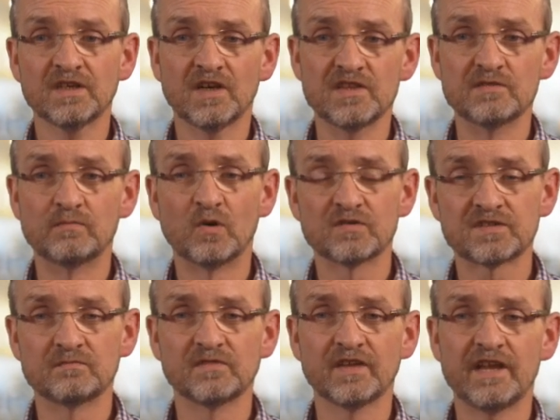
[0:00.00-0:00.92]
on the
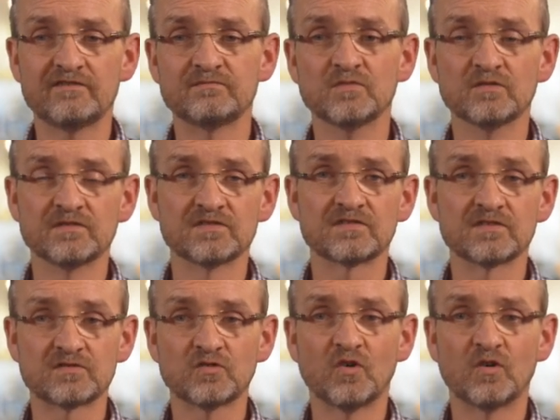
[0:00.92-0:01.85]
bottom left moving to
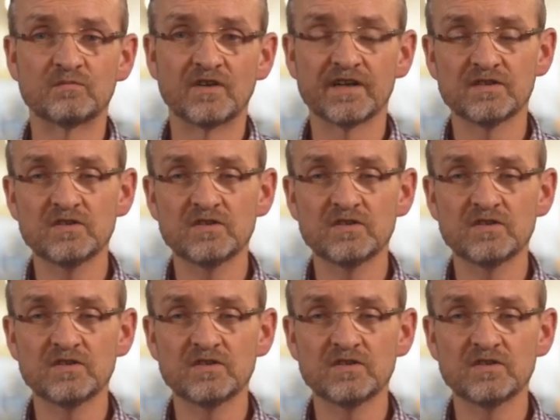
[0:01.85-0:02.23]
the top right,